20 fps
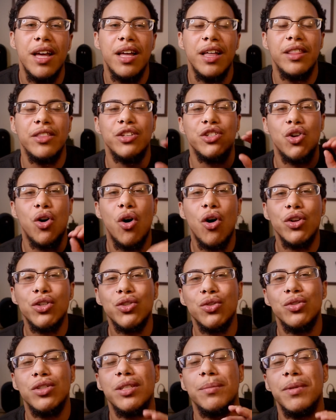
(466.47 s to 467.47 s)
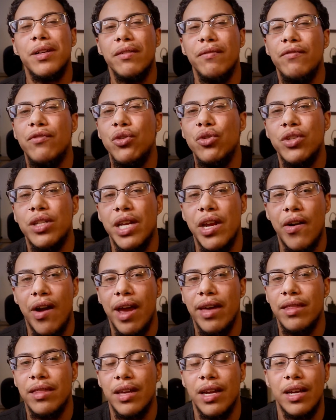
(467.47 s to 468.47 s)
There's also some confusion here,
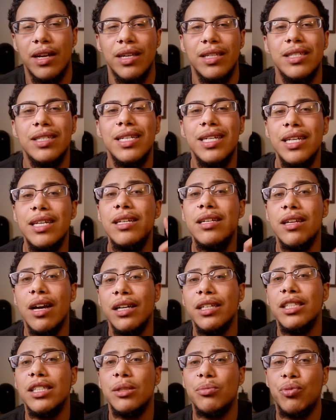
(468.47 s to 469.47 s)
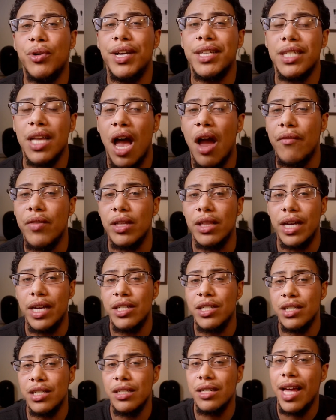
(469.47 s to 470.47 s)
I think. T does suppress
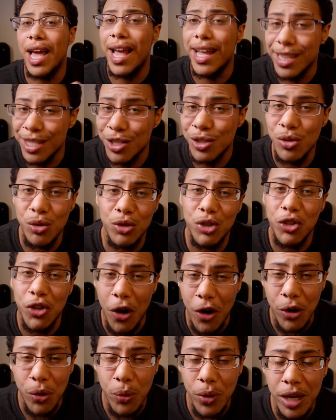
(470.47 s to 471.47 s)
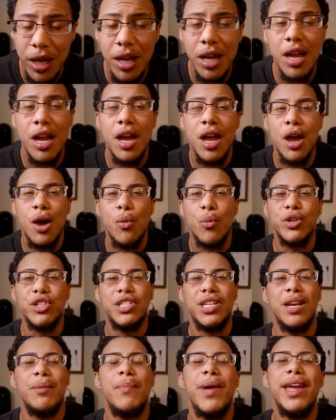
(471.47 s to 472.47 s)
ovulation, hence no shark week, which
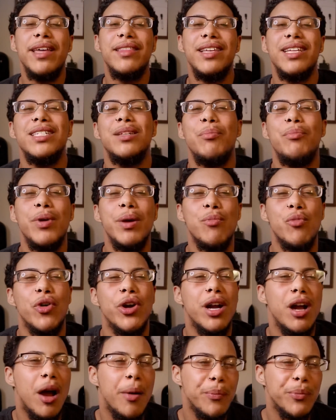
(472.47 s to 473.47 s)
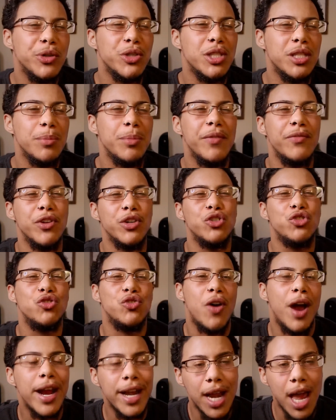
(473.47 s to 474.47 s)
can make things a bit more cumbersome if you're
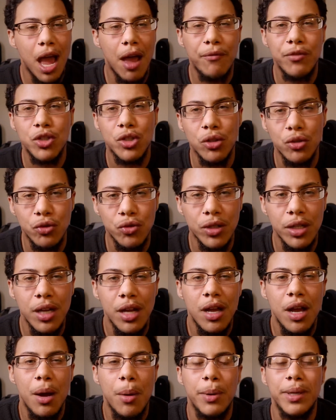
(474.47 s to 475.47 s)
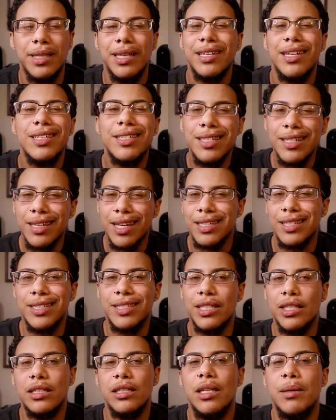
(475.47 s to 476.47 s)
trying to have children, but it doesn't
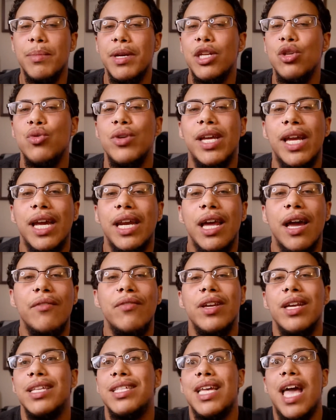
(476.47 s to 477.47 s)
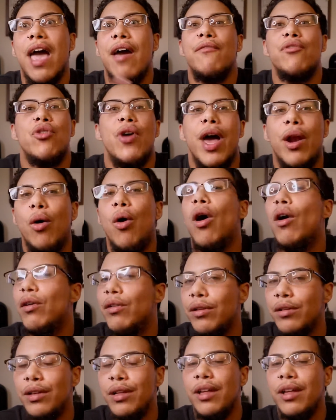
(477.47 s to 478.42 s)
necessarily mean you can't have kids ever at all.